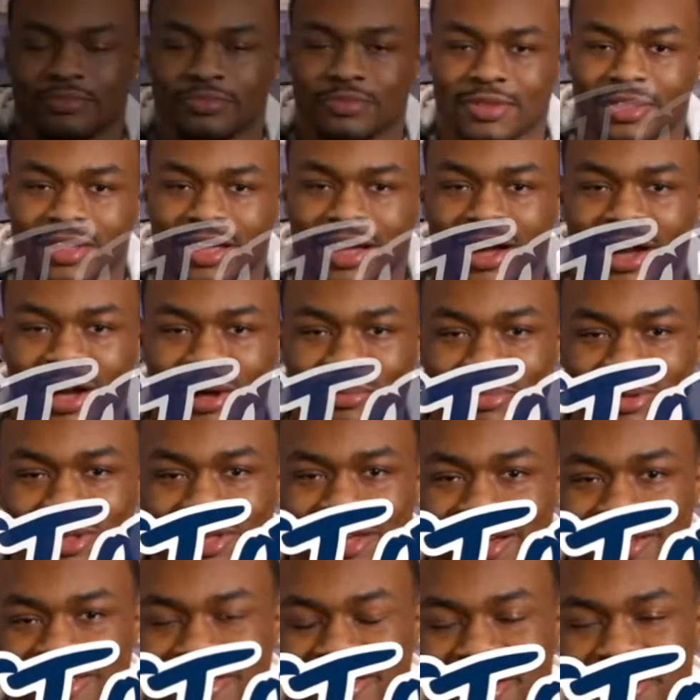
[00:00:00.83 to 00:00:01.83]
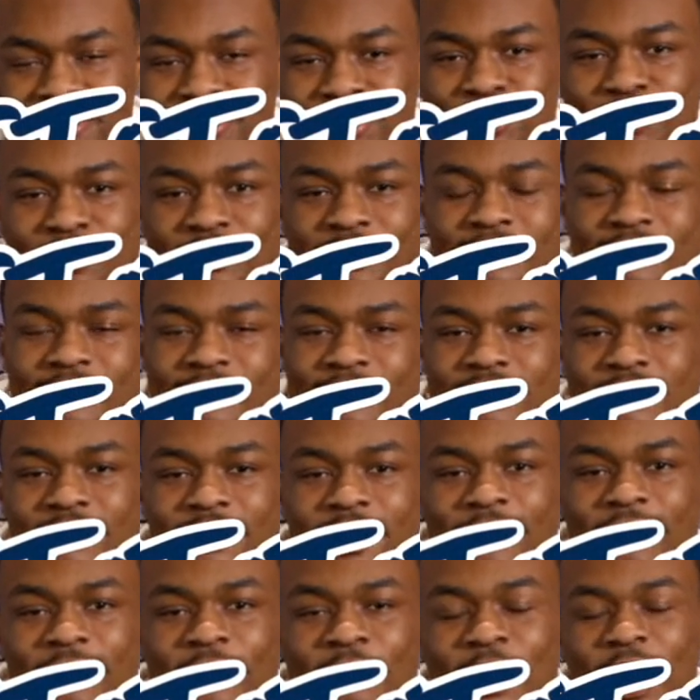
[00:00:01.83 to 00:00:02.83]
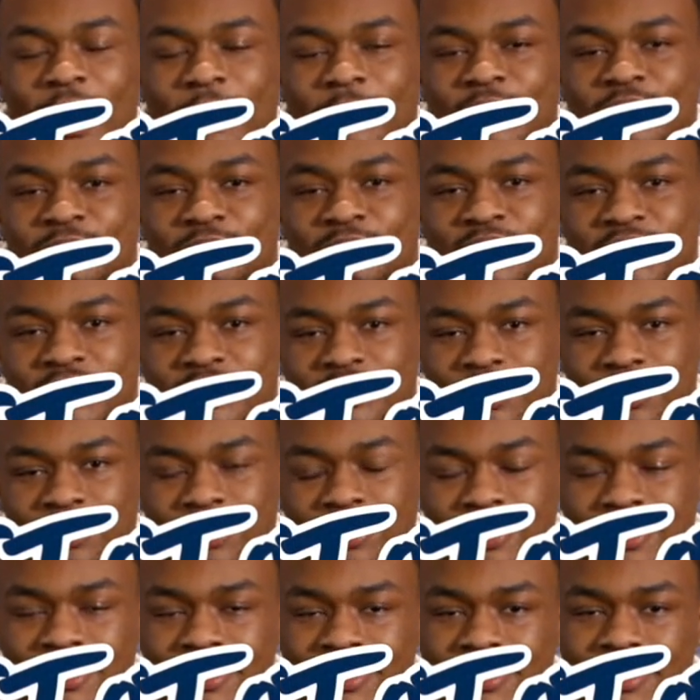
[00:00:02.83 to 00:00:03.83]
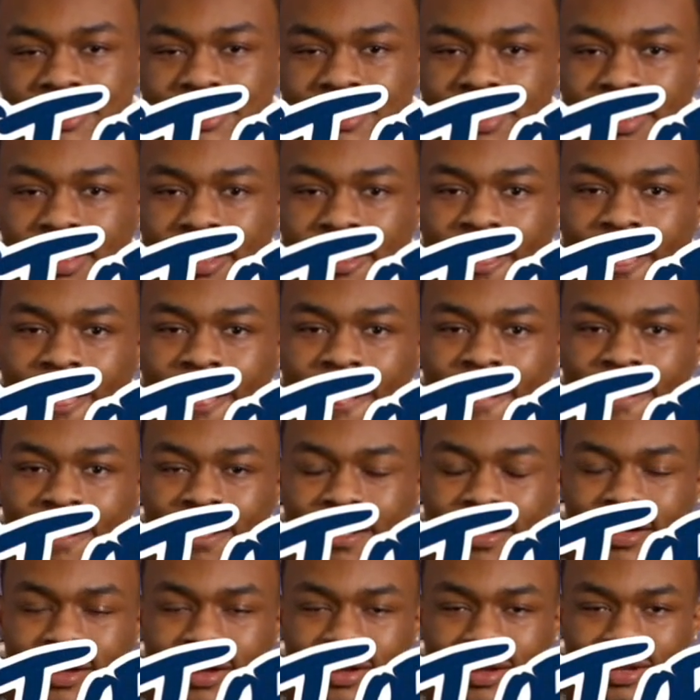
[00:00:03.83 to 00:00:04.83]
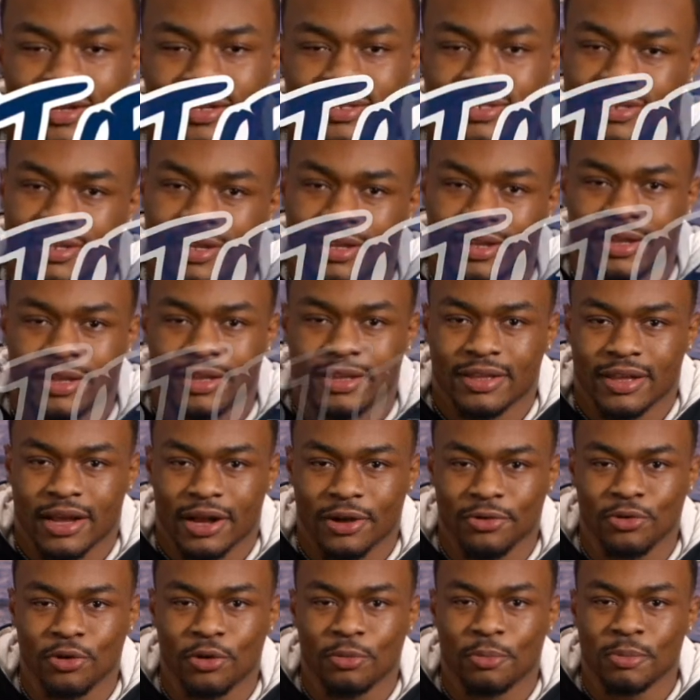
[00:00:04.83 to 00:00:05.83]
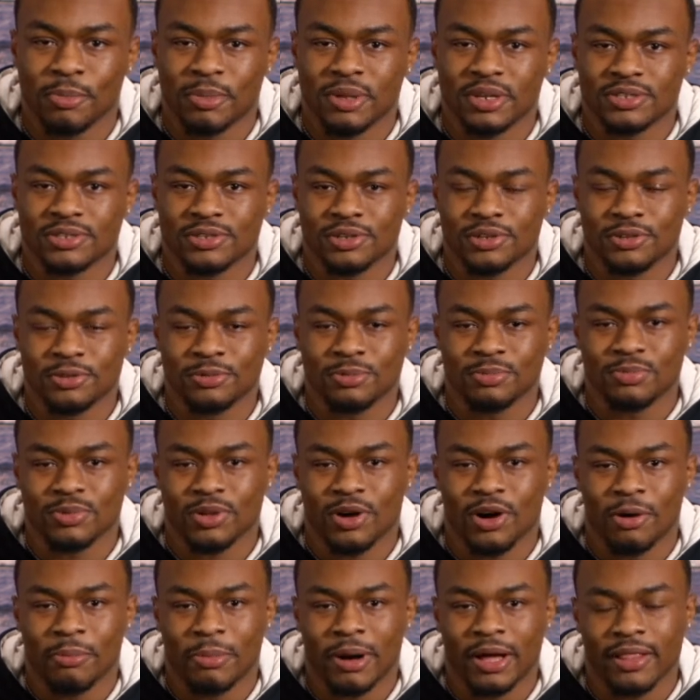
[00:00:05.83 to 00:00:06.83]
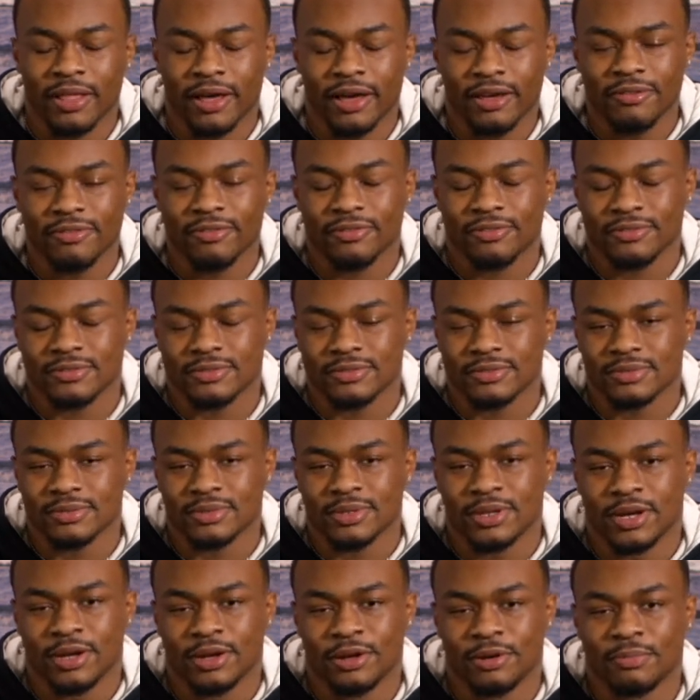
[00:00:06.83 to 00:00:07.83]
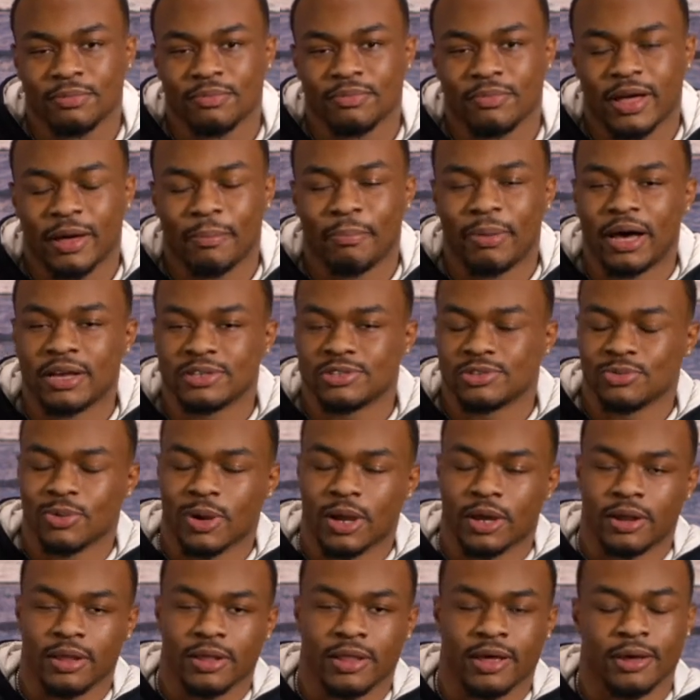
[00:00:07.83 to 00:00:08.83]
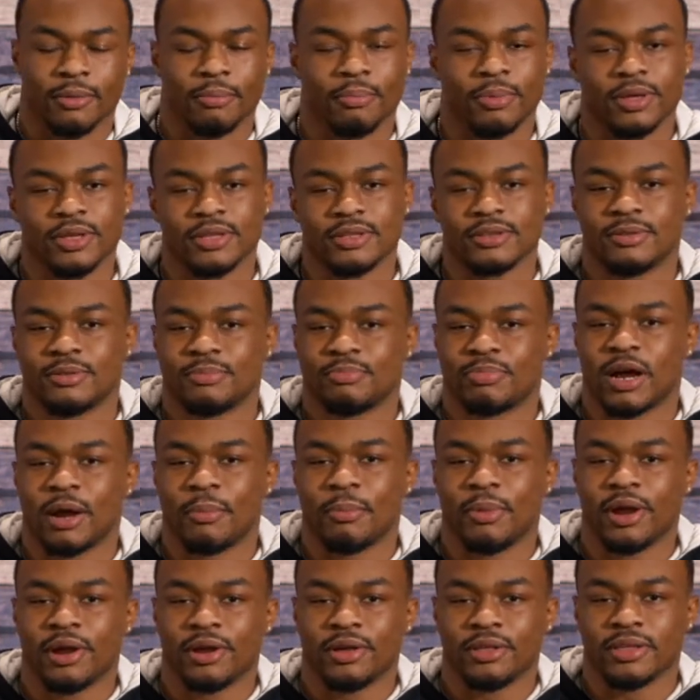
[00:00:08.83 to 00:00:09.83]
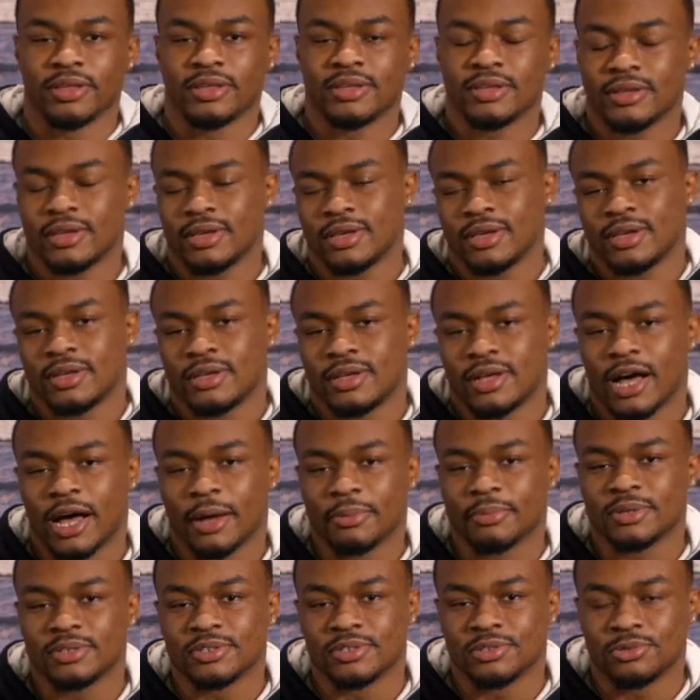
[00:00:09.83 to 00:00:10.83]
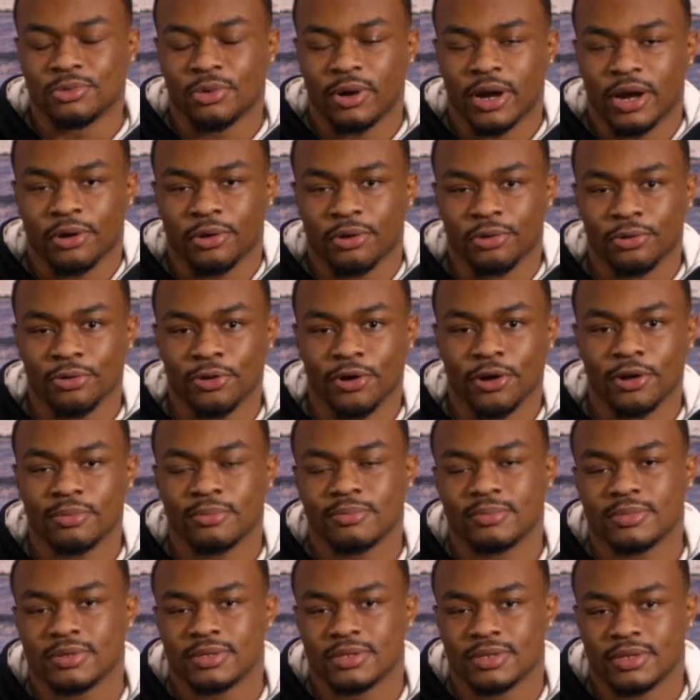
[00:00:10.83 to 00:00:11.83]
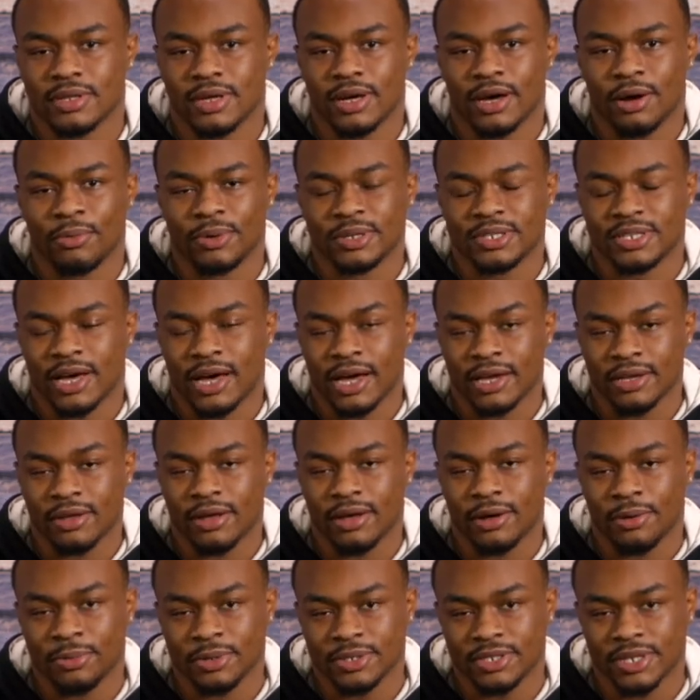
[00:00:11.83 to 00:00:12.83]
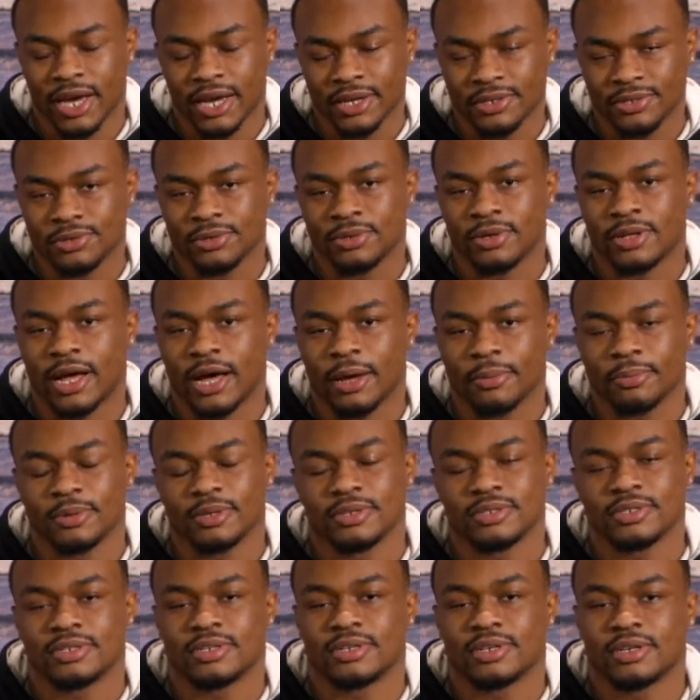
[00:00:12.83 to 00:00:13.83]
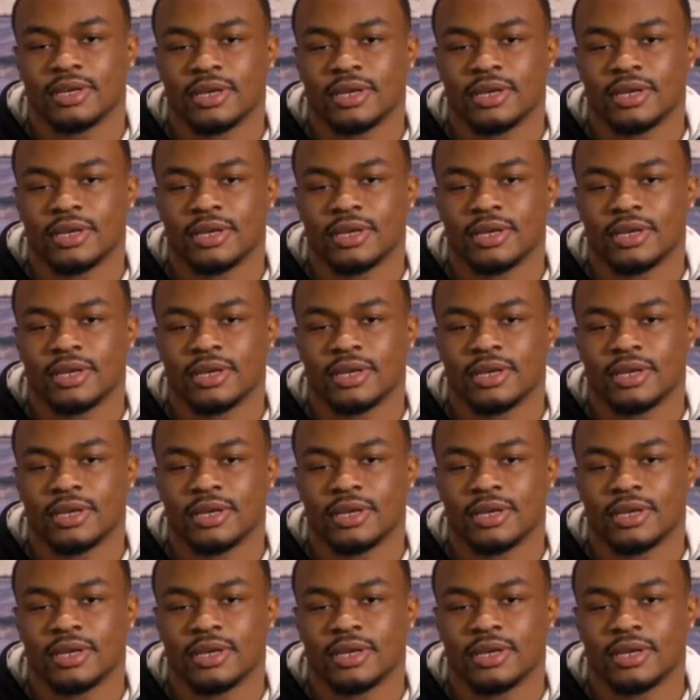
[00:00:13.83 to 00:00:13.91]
Hi, I'm Deyon Campbell. I'm from Hopkins, Minnesota. I grew up in Minnesota all my life. I bounced around a lot, but primarily Hopkins is where I grew up. I went to high school in Hopkins.